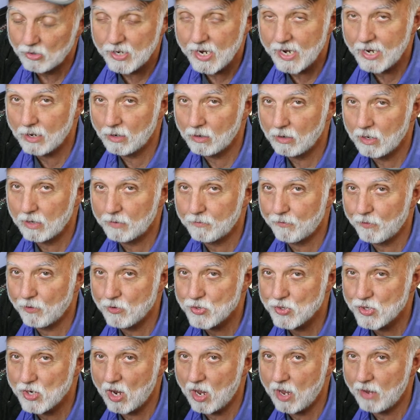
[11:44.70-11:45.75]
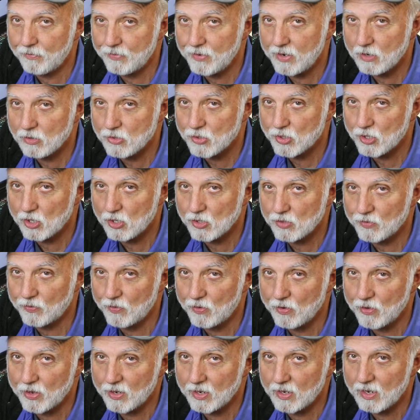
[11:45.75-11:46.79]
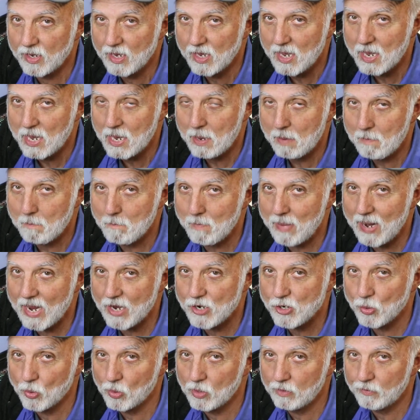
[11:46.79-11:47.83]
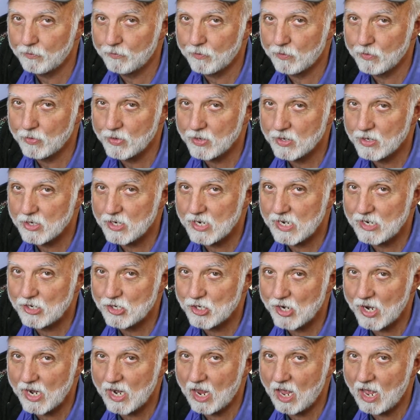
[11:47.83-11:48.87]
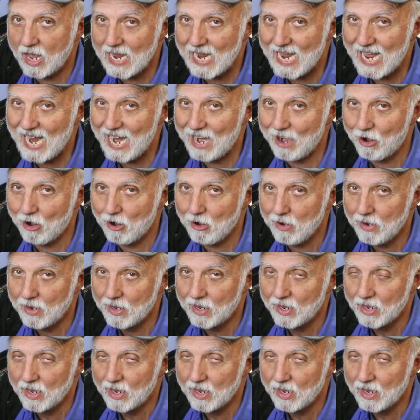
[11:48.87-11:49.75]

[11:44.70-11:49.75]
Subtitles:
take a look. First off, you know, search for the manual for the DJI Air.